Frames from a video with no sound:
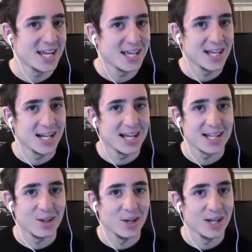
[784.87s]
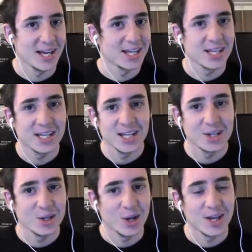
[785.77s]
And like not letting
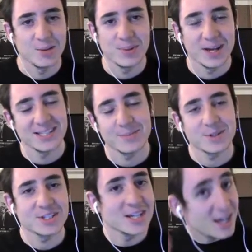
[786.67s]
you play and stuff, which